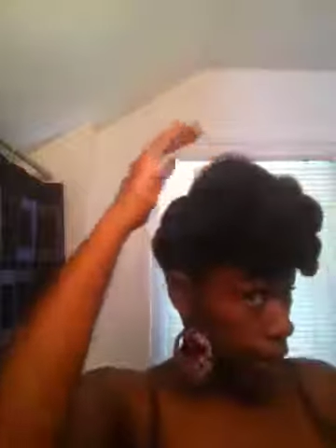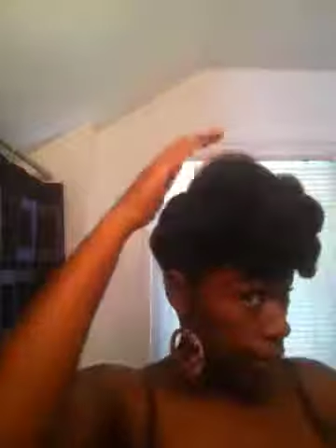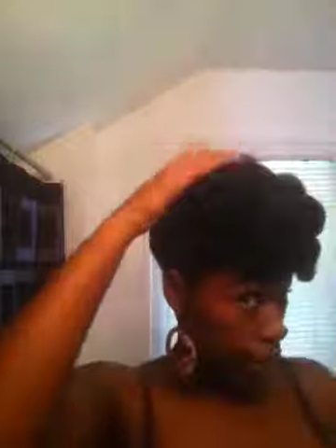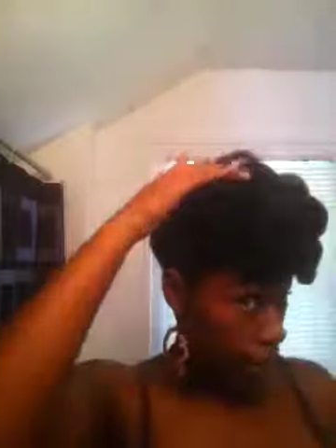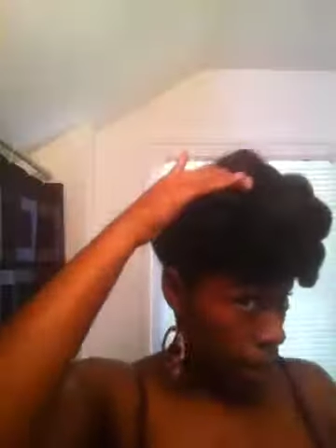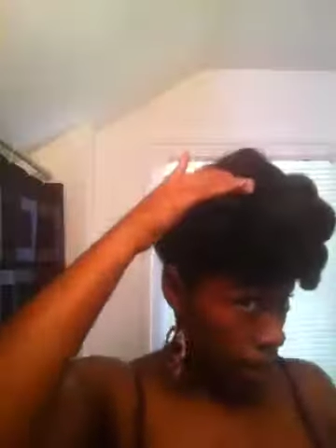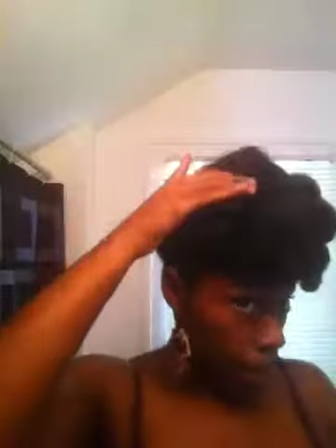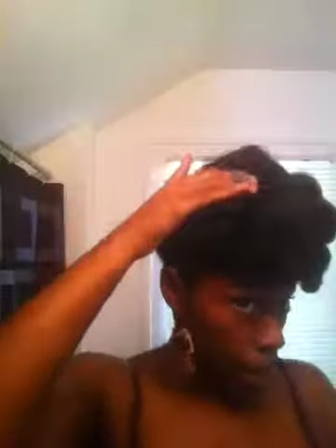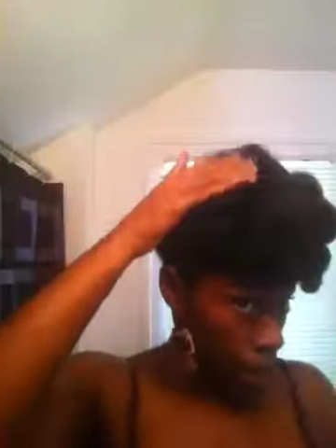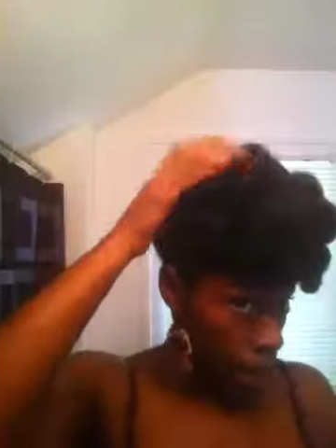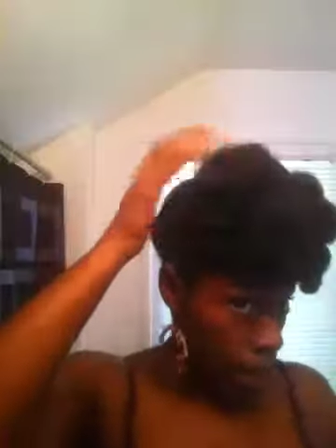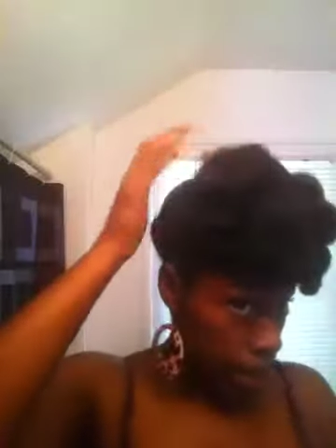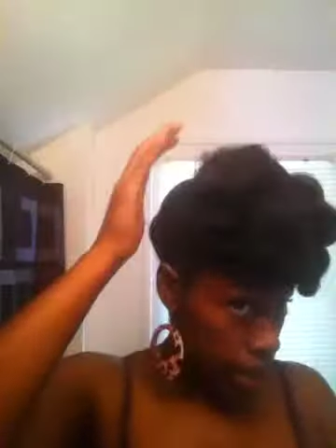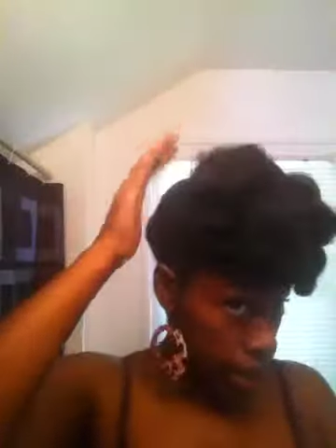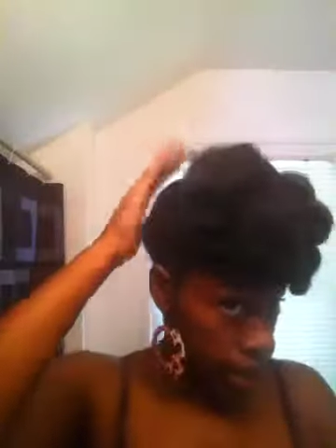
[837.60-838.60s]
of
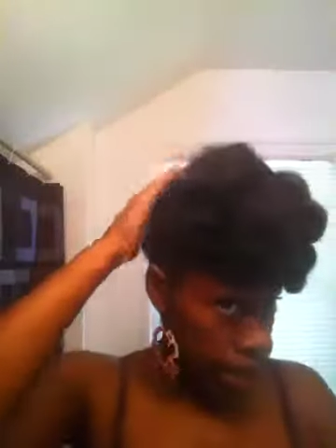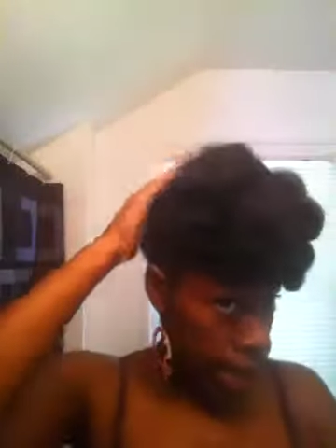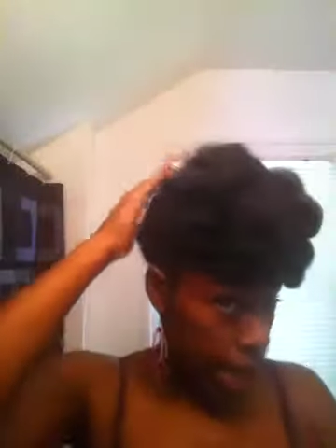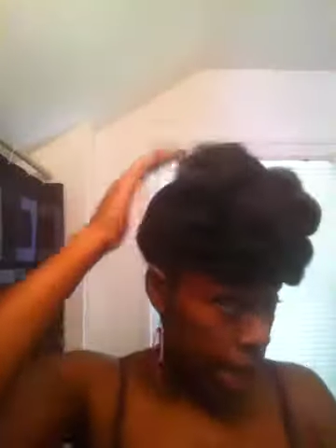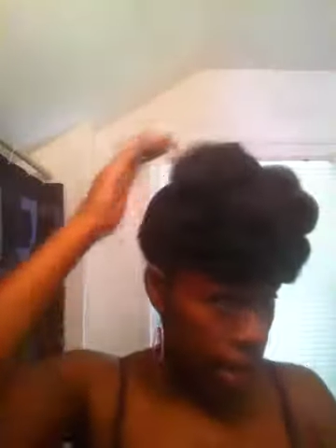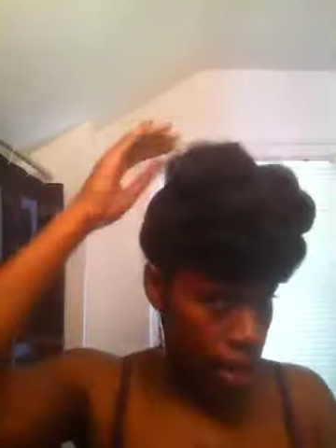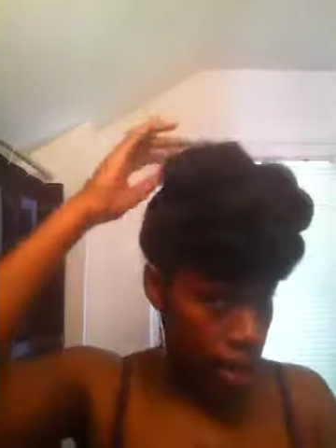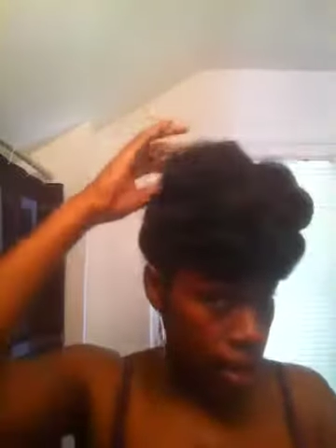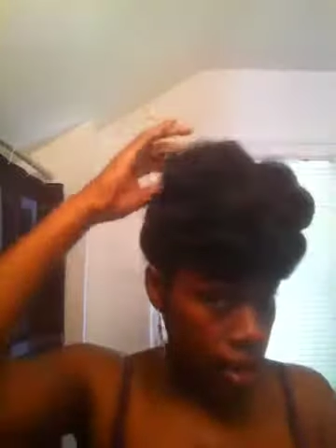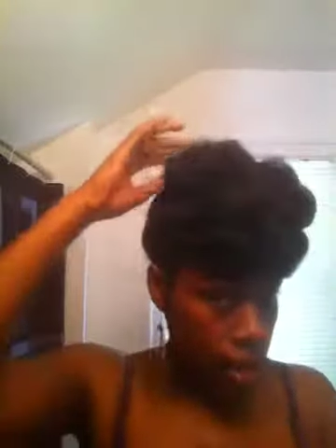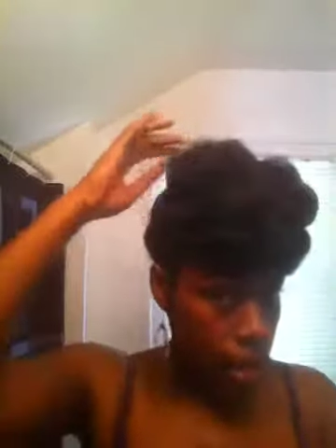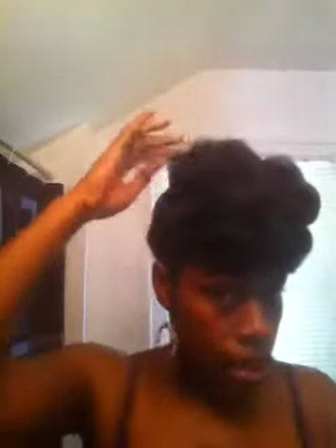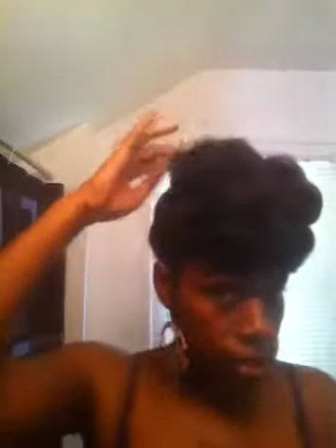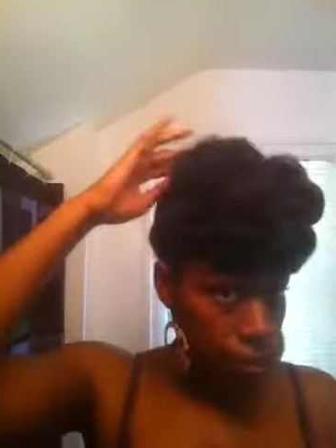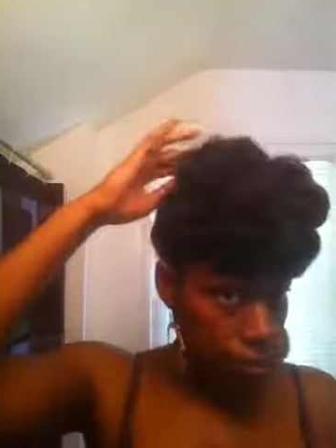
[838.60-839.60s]
flyaways, and it's not,
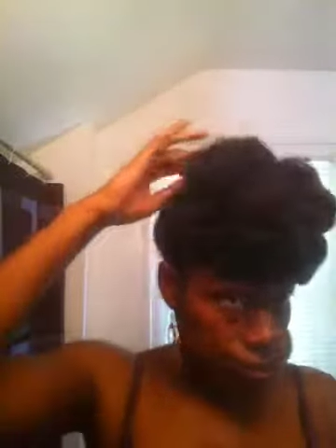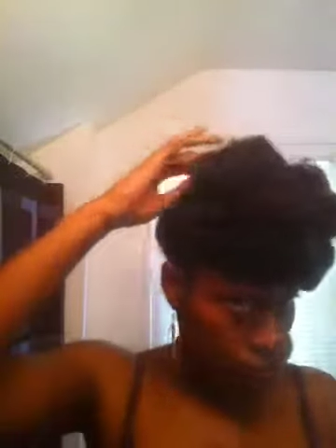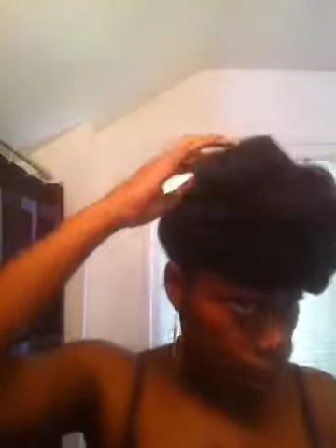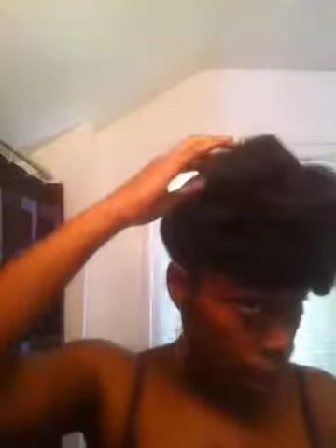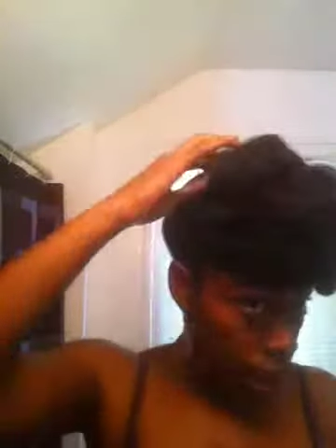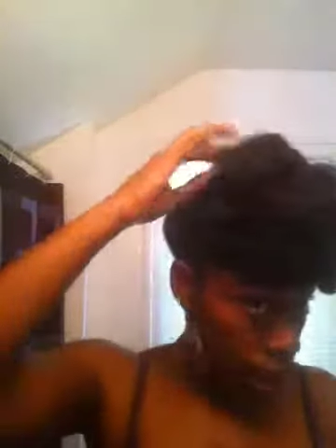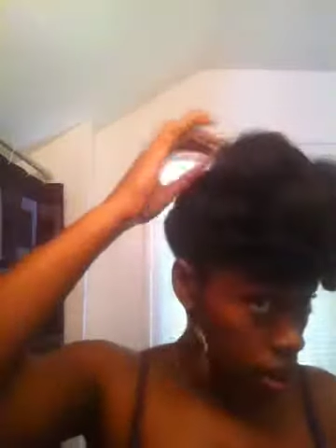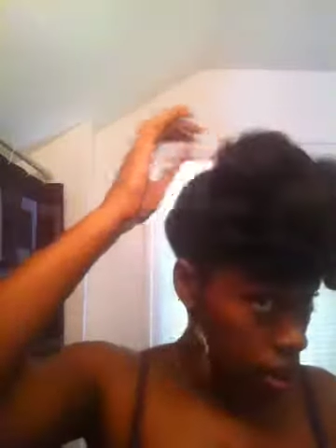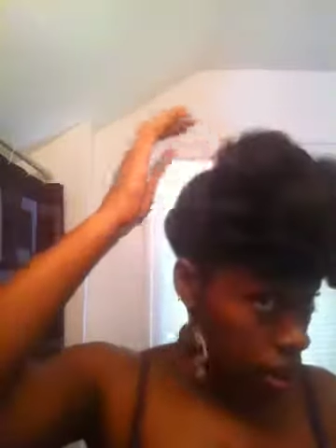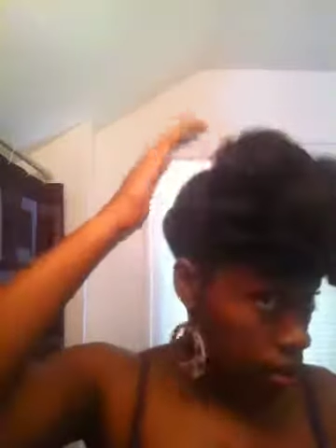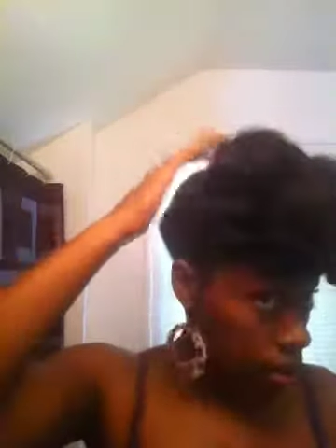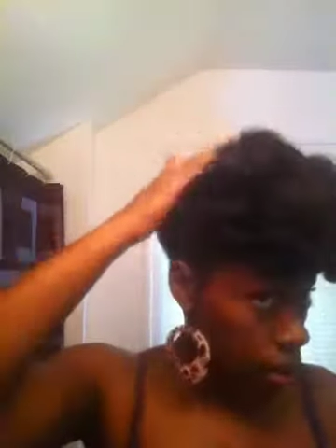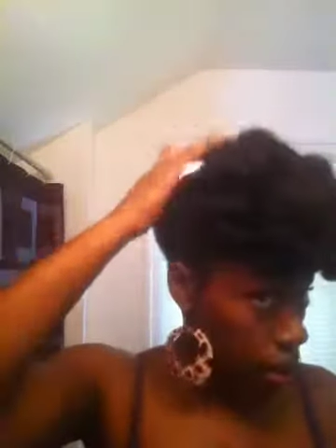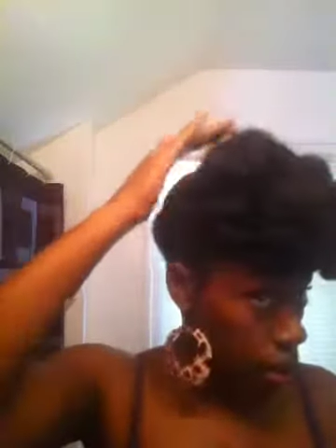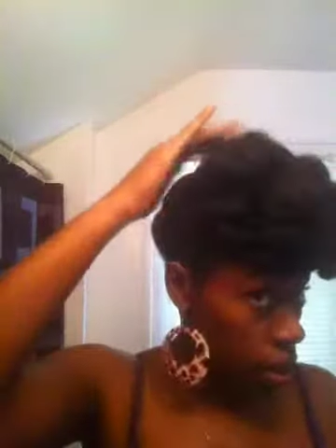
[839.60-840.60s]
like I
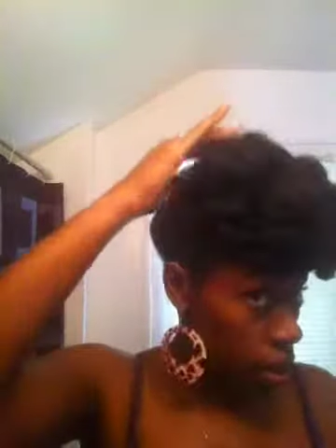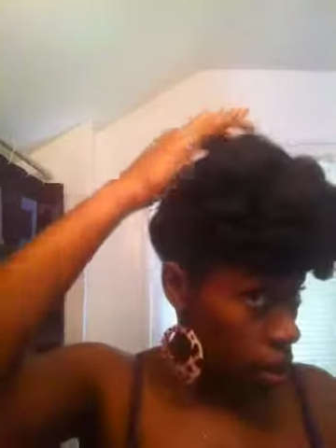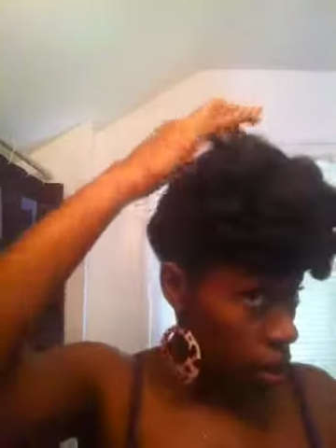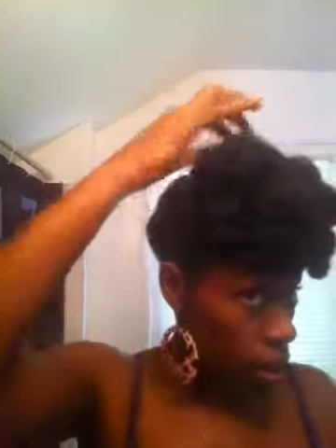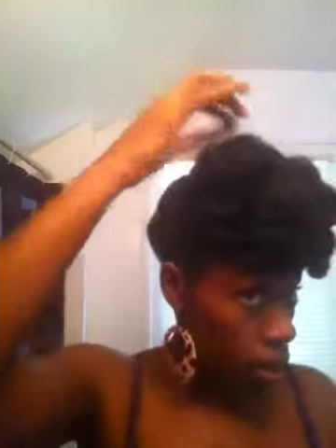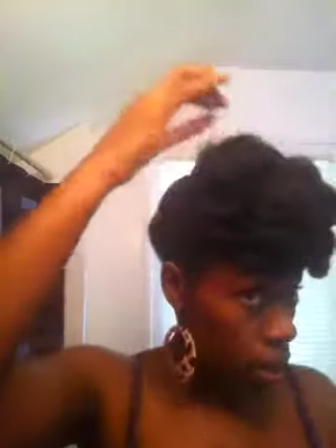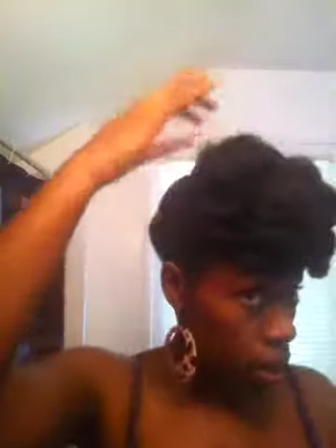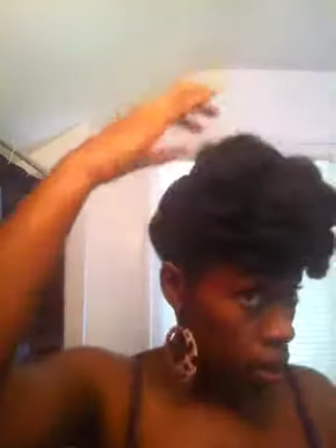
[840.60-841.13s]
said, pinned